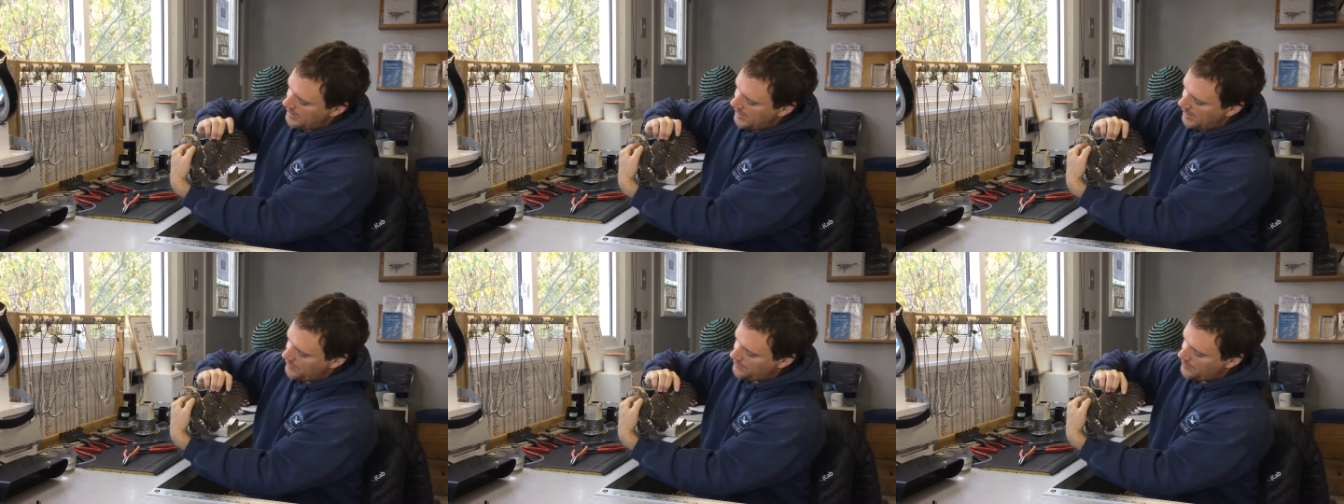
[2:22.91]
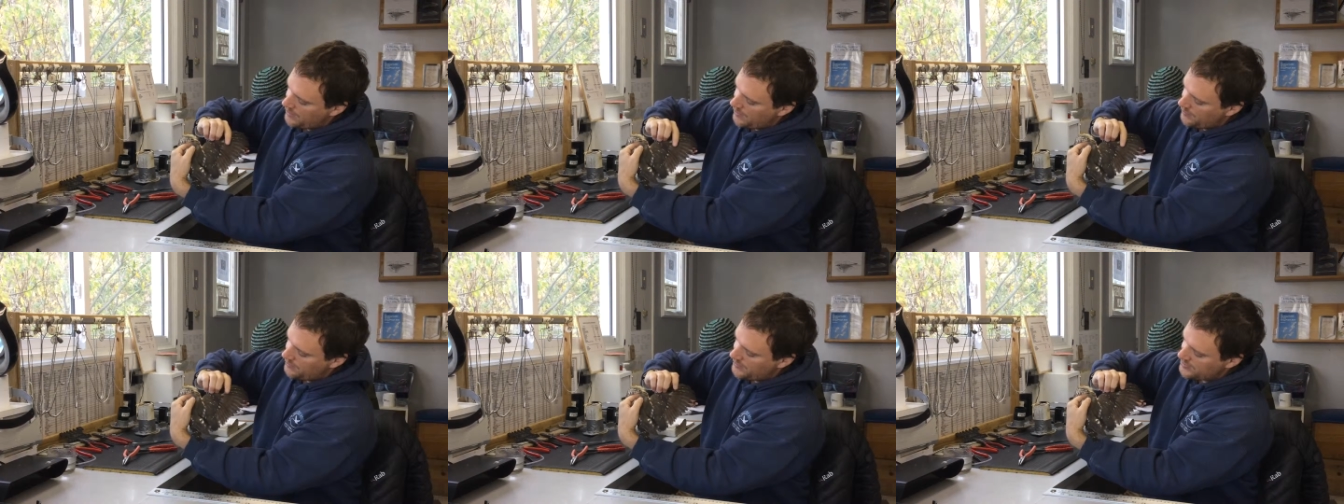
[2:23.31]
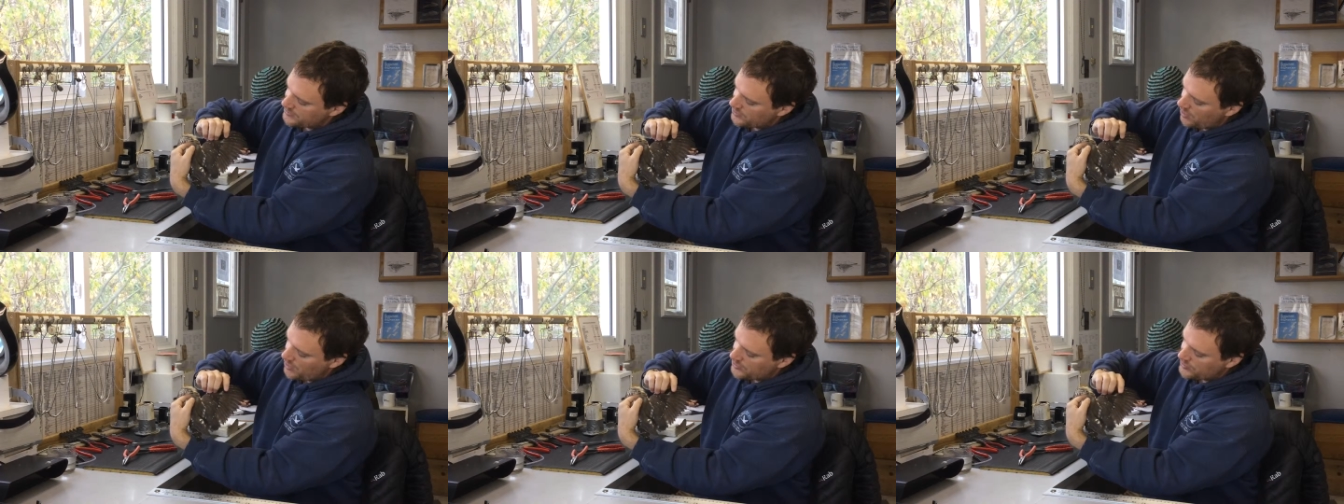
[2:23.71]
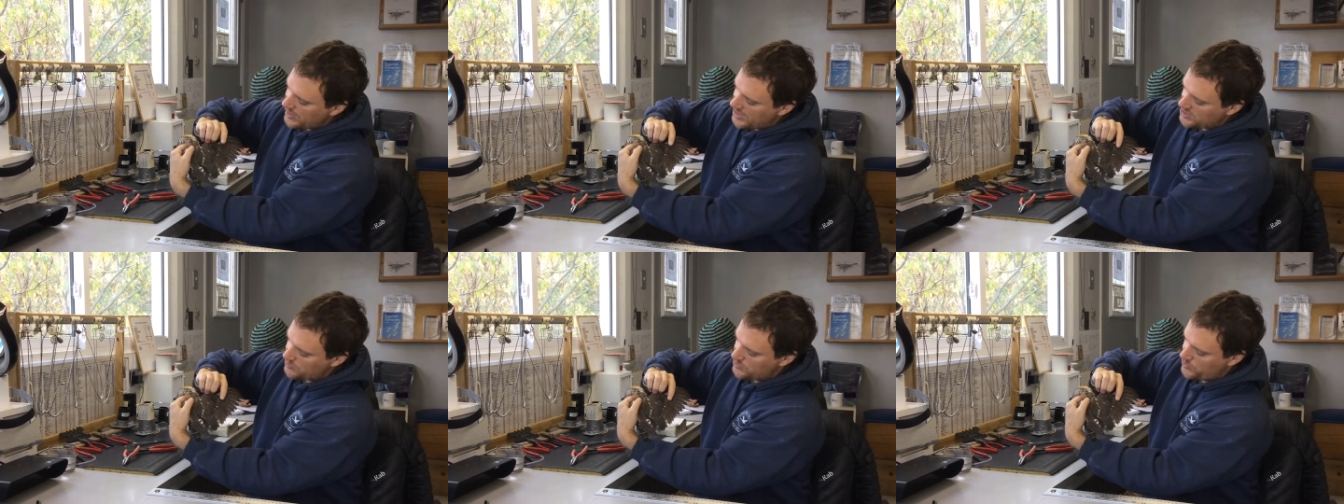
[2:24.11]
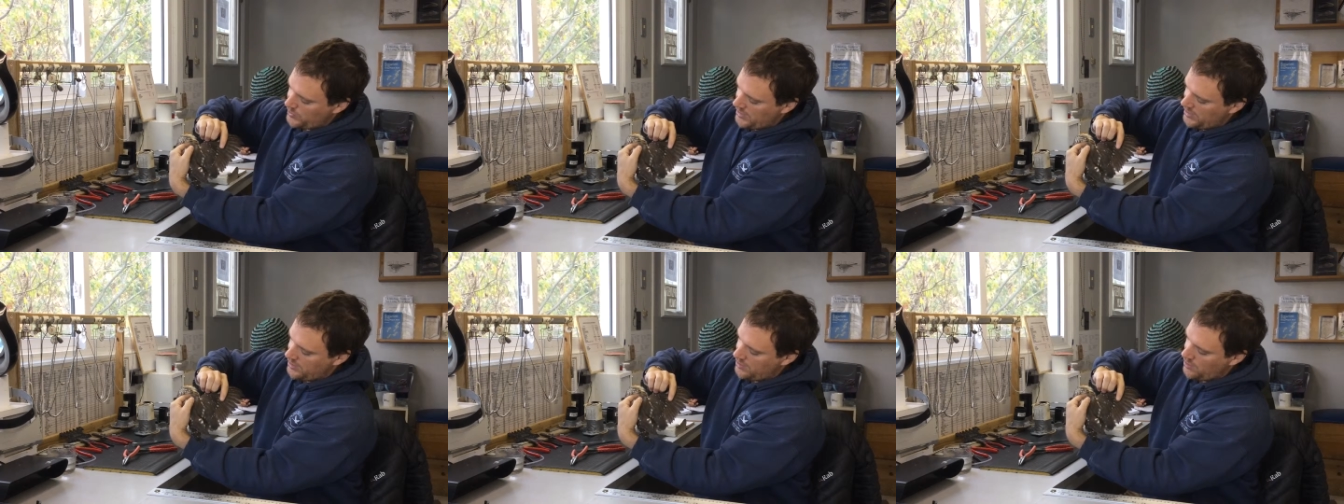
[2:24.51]
And this contrast
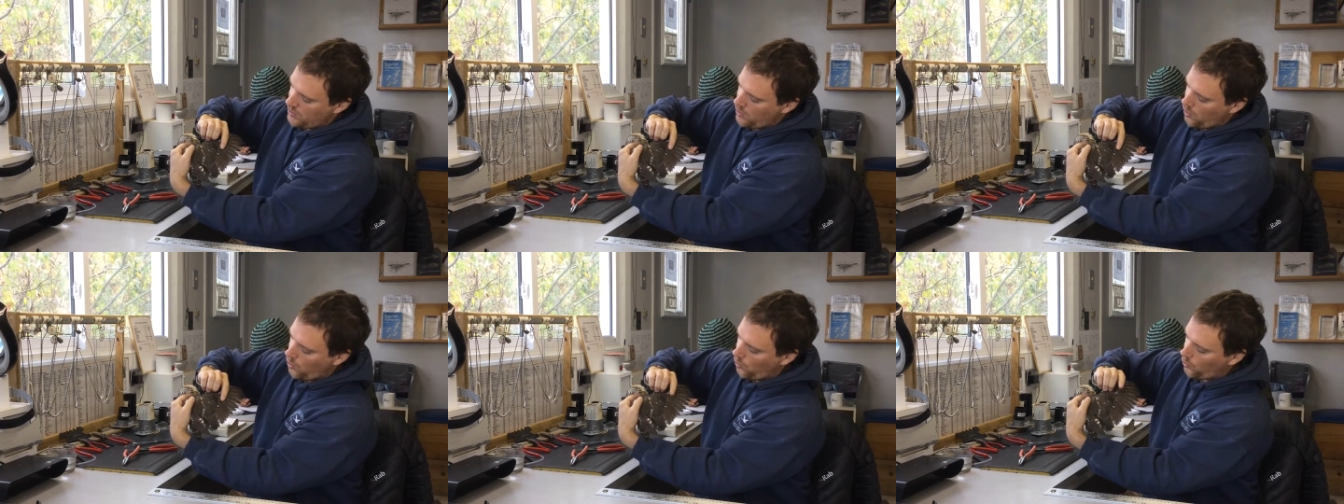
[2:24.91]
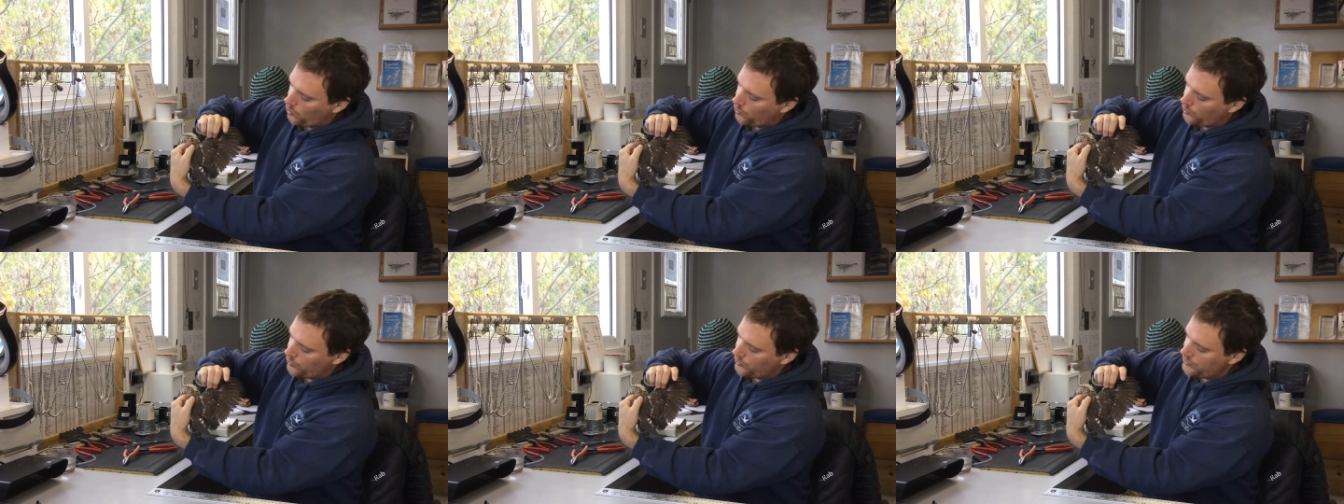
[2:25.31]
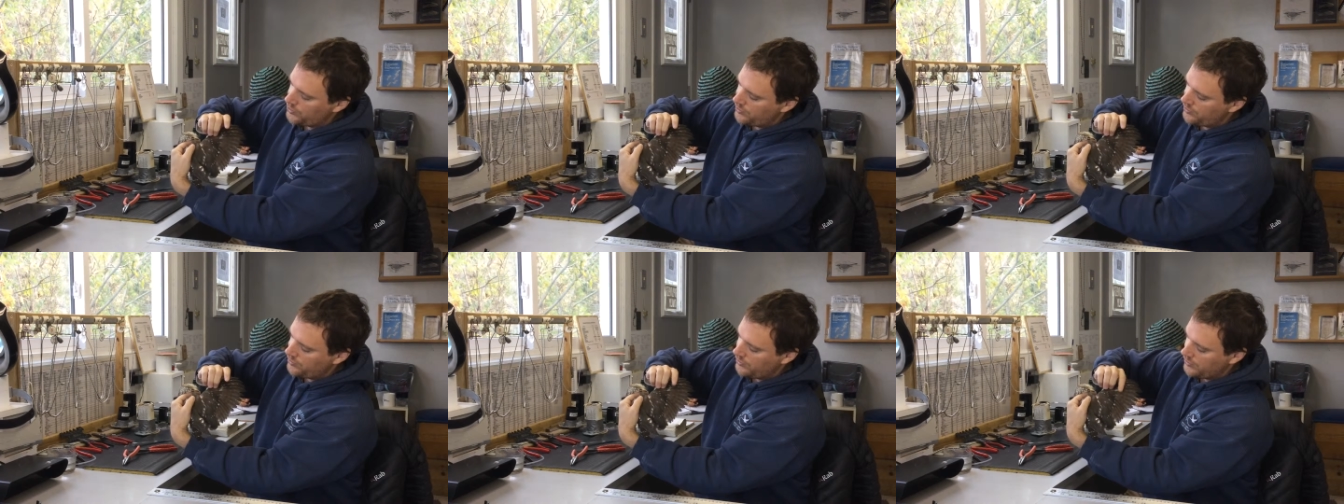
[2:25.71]
between old